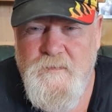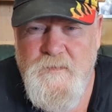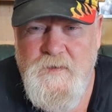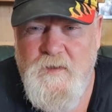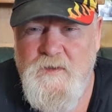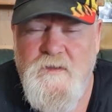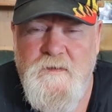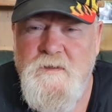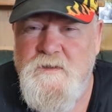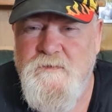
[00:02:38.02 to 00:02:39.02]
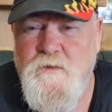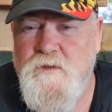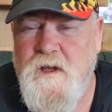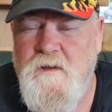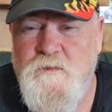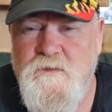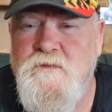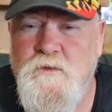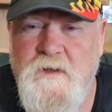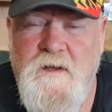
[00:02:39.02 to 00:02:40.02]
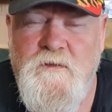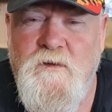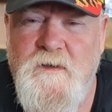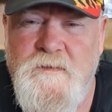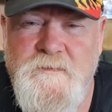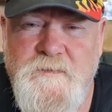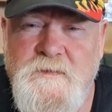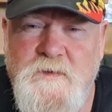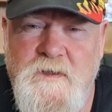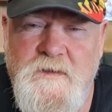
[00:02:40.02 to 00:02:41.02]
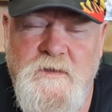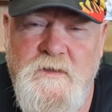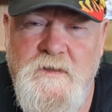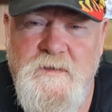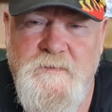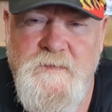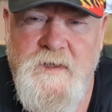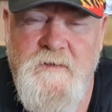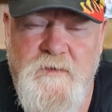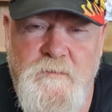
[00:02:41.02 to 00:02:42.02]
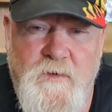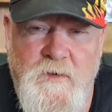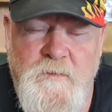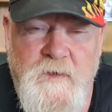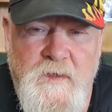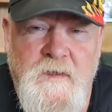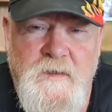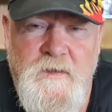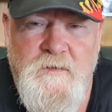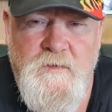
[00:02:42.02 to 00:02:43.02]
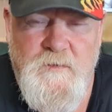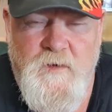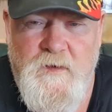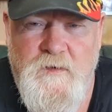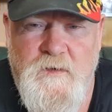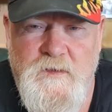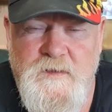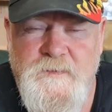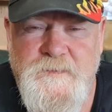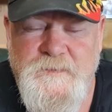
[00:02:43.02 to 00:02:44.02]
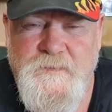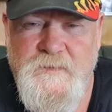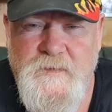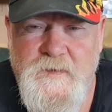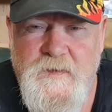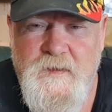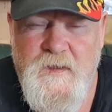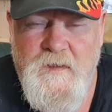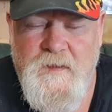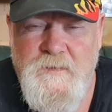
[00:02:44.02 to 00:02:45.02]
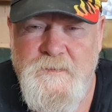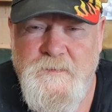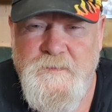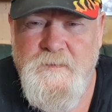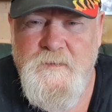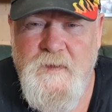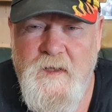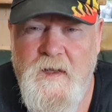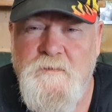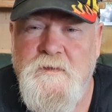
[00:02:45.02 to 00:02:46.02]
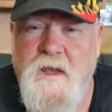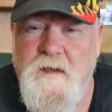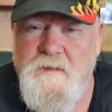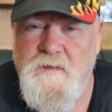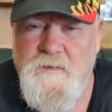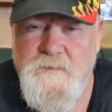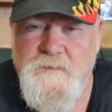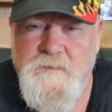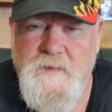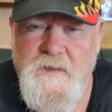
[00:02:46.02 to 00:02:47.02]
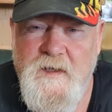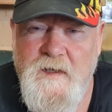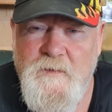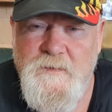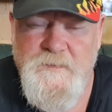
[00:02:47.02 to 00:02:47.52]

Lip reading: so it was a 4-day ride. So it took us to get from Broome right across and up to Kakadu near Darwin.